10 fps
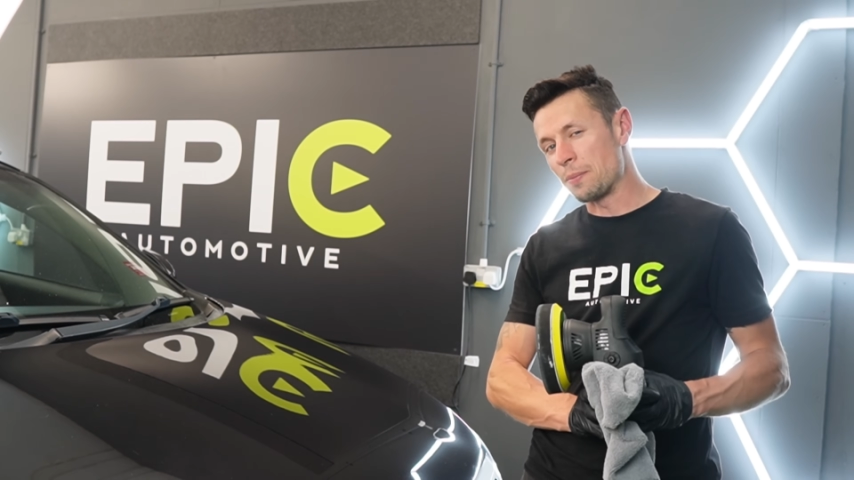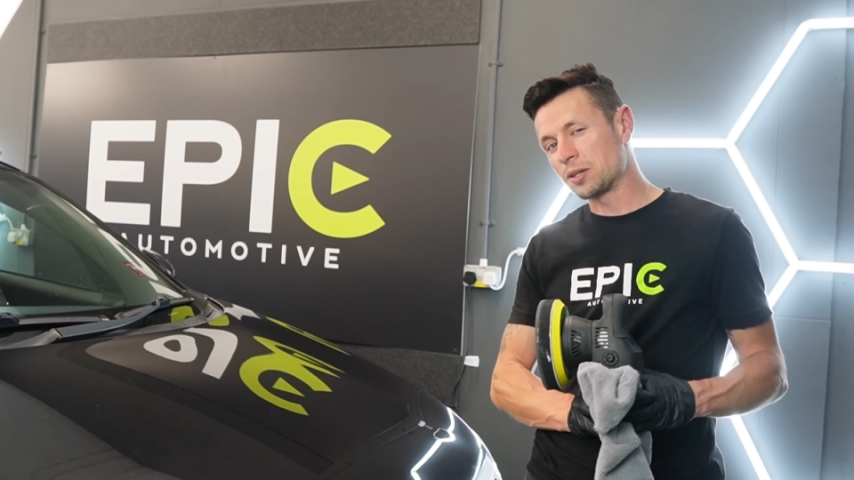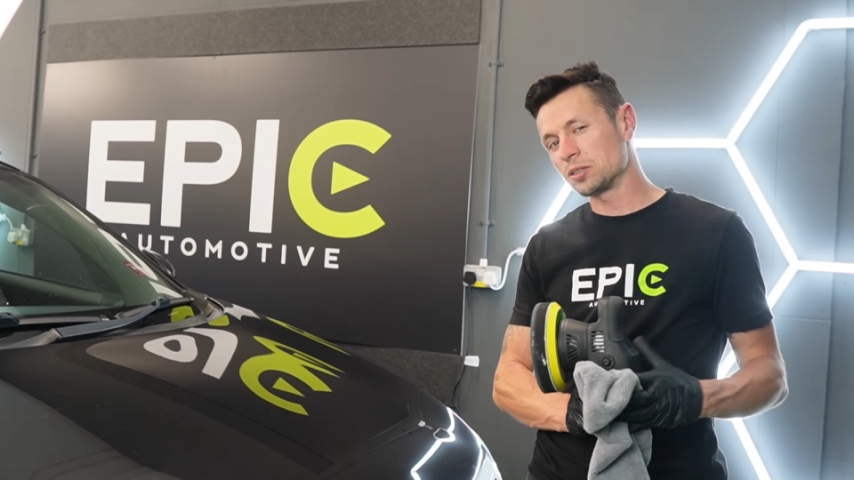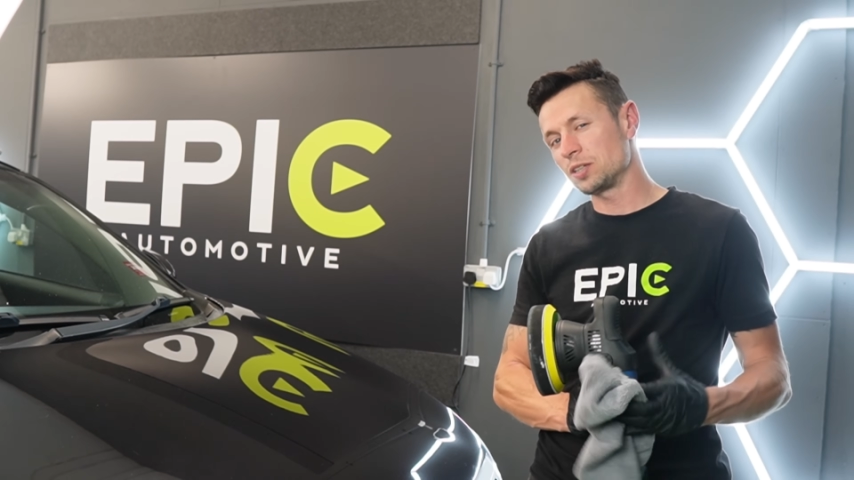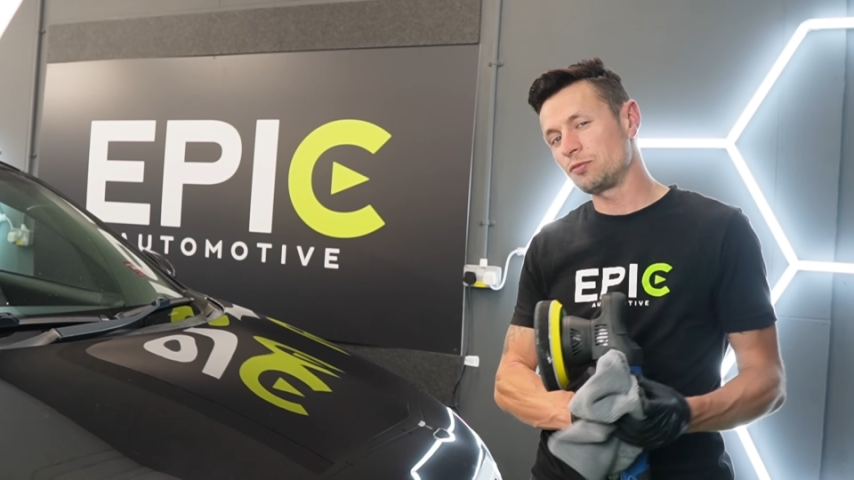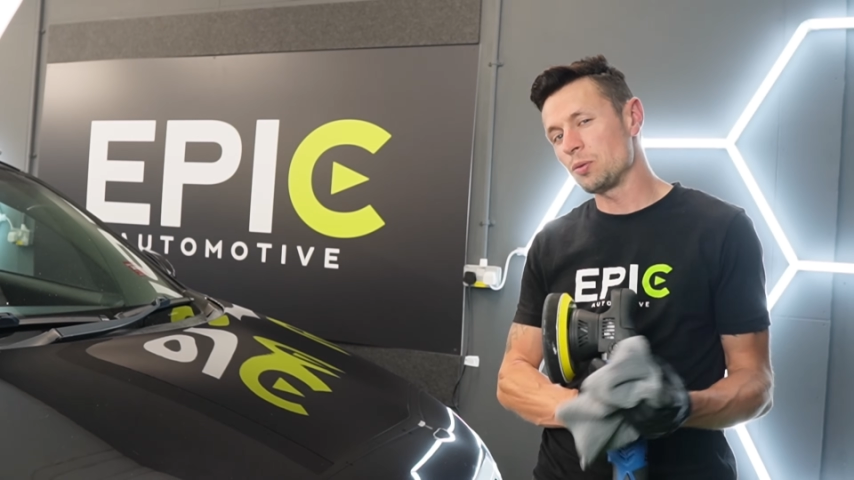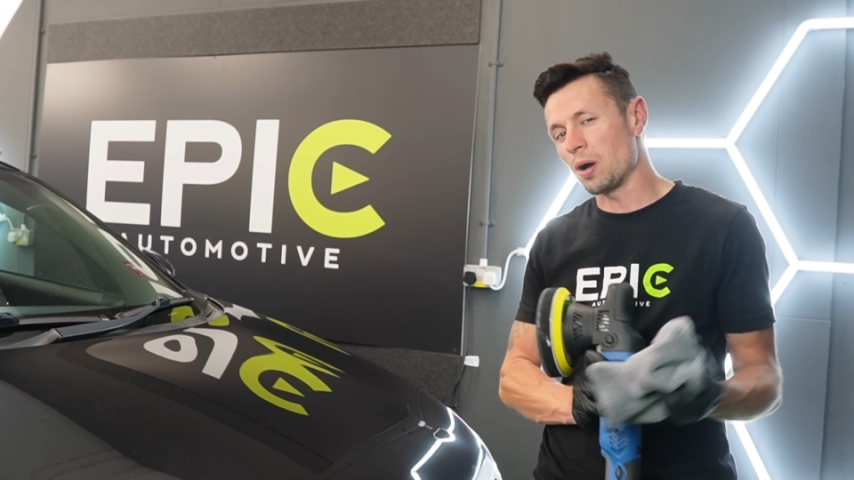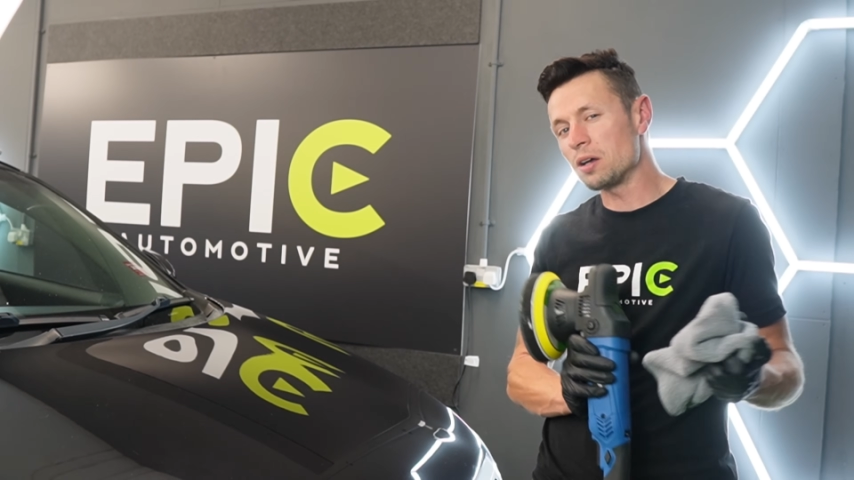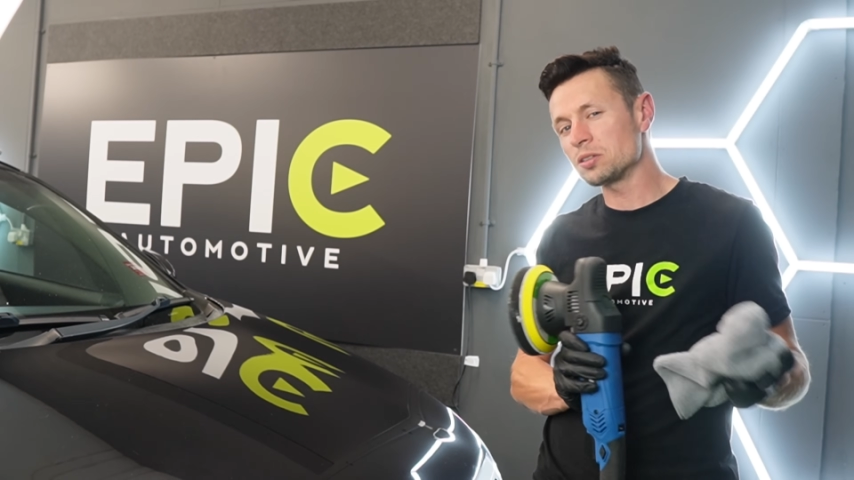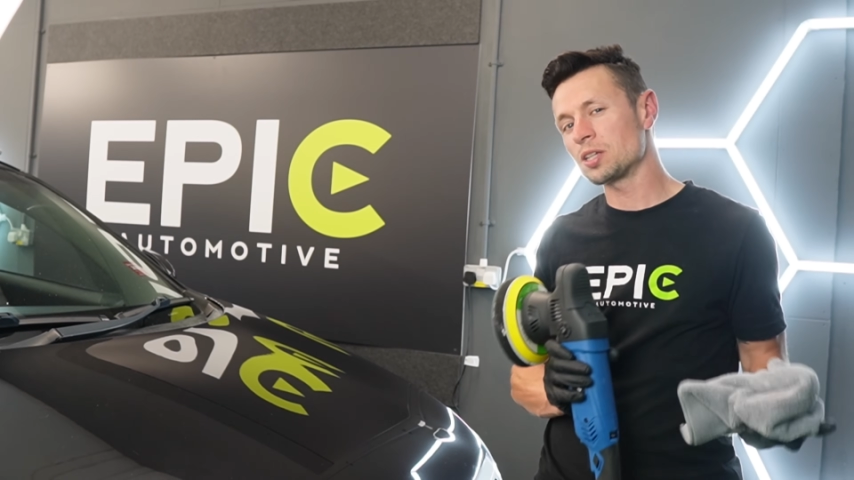because if you
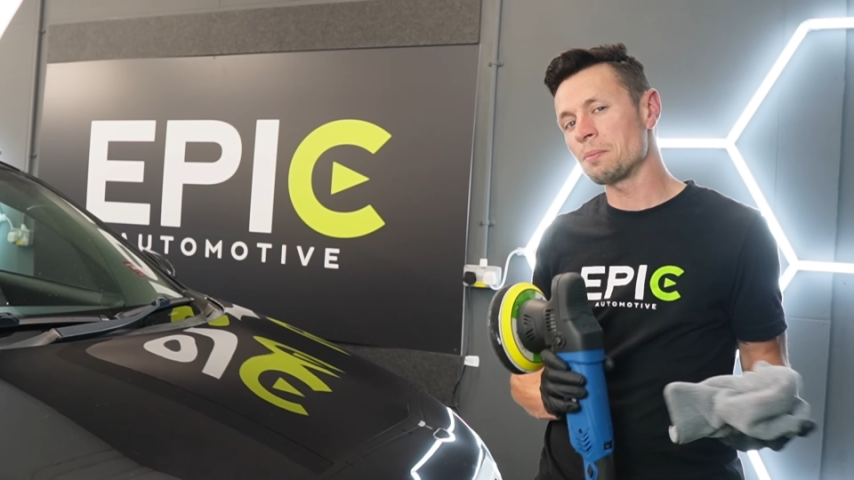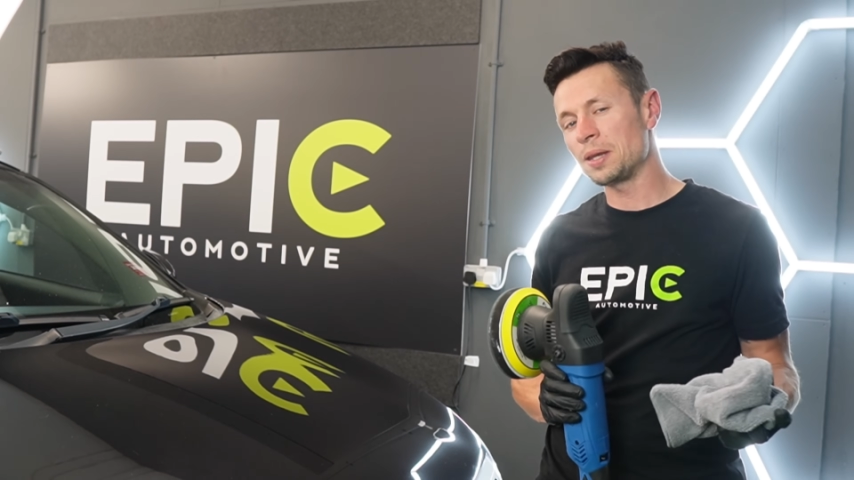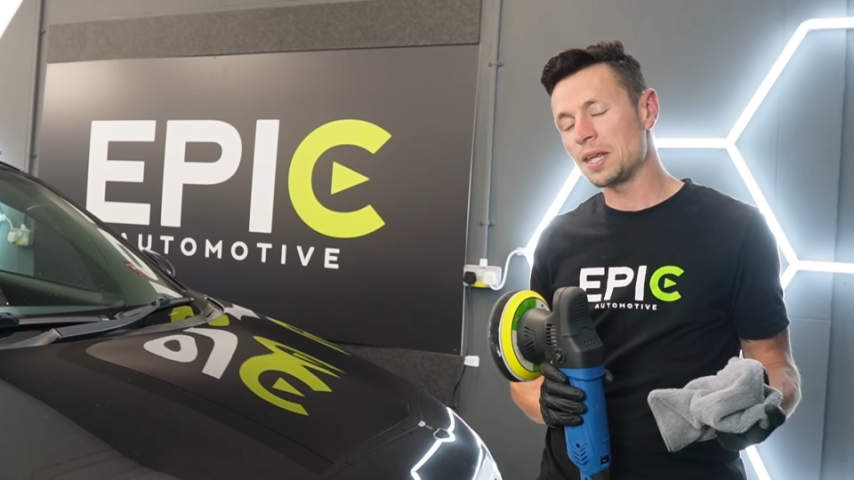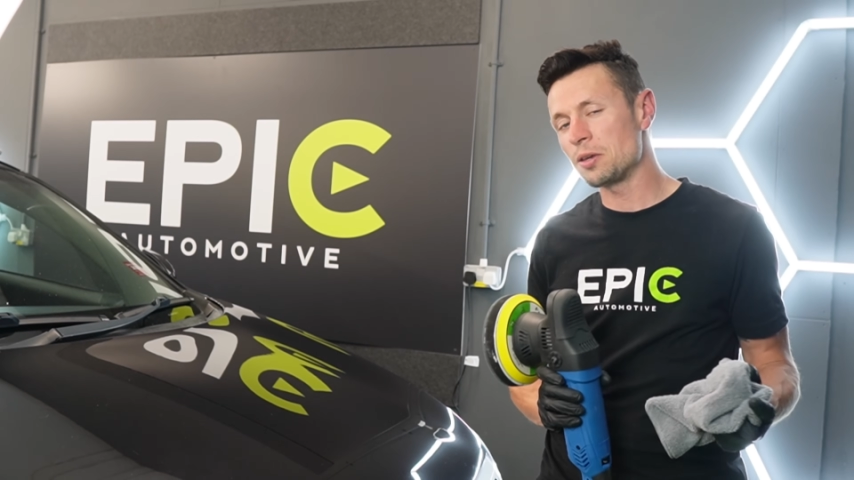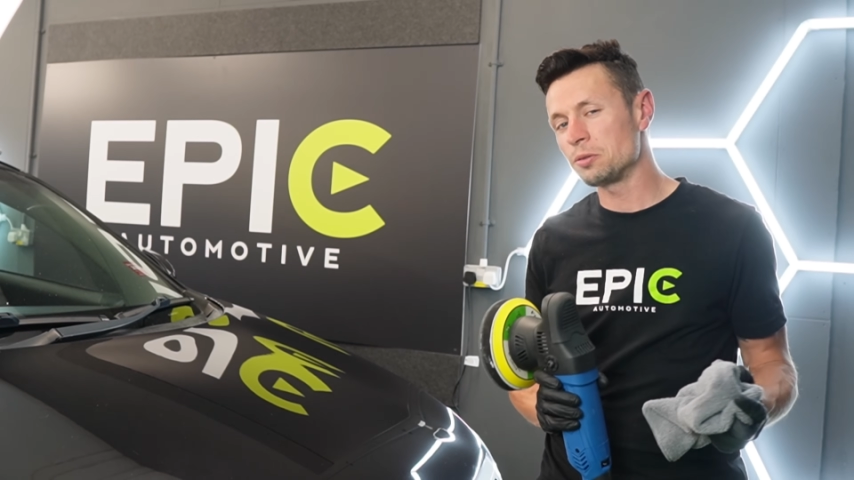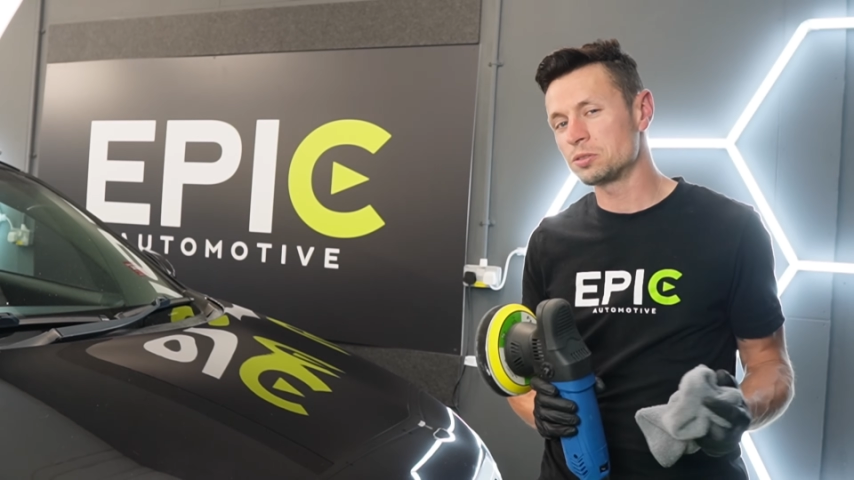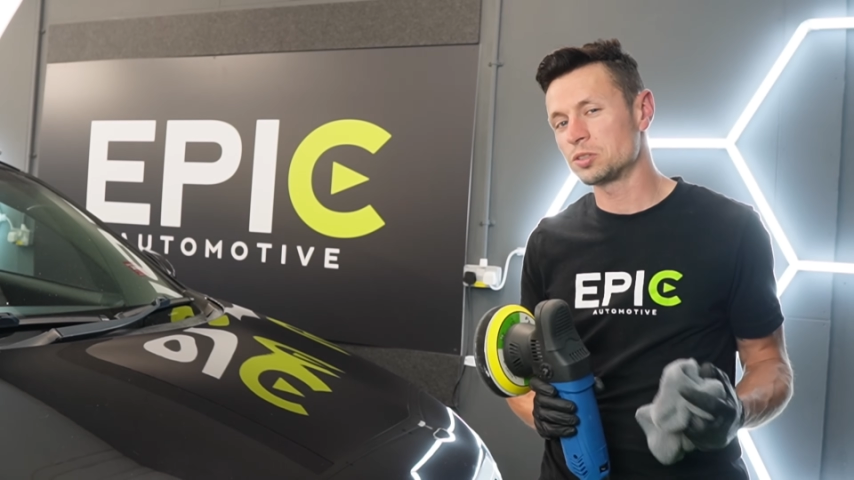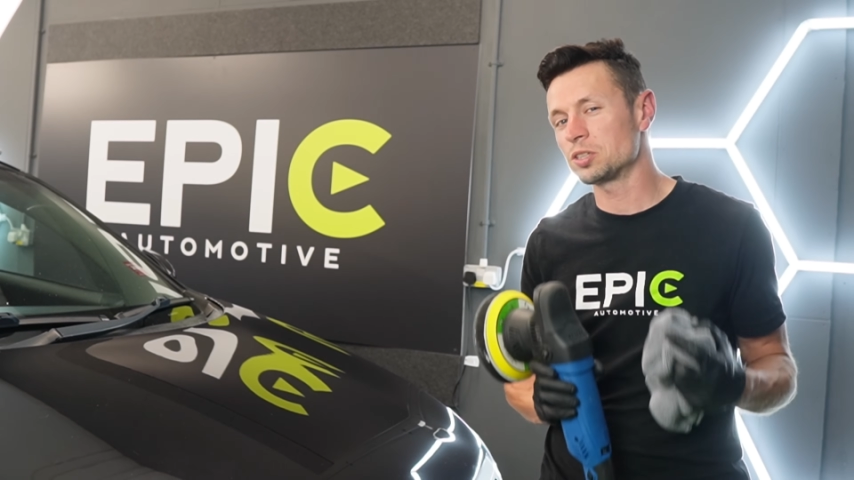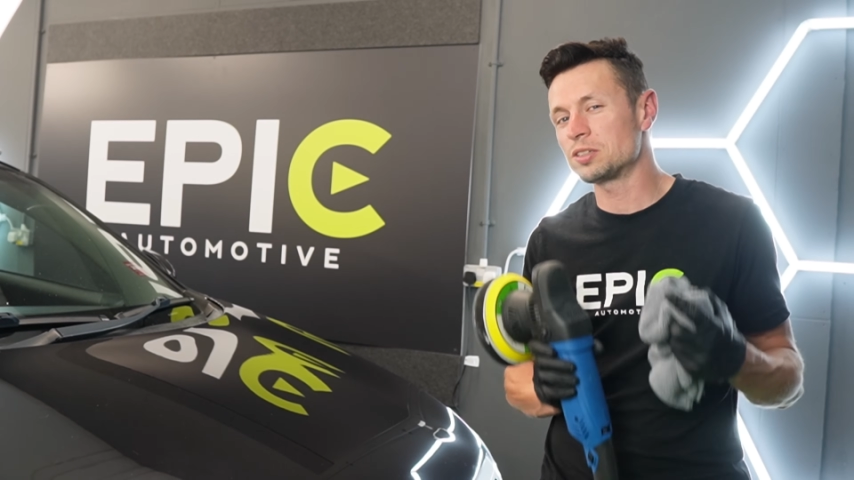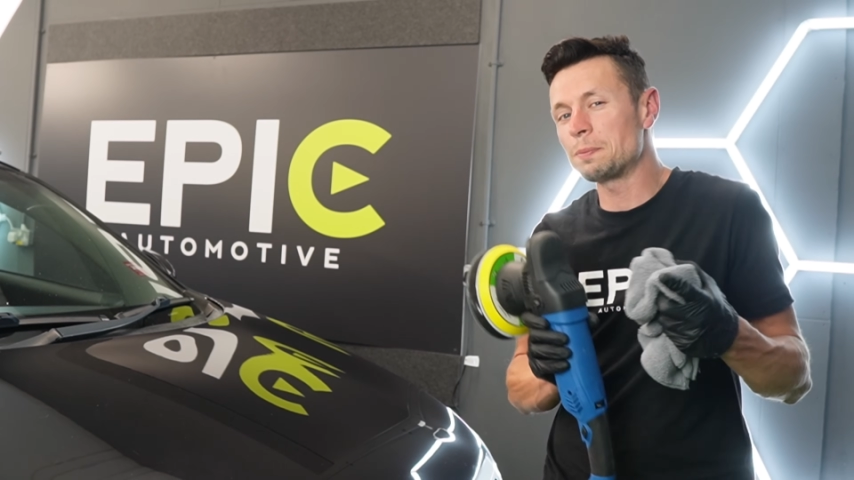are somebody who's just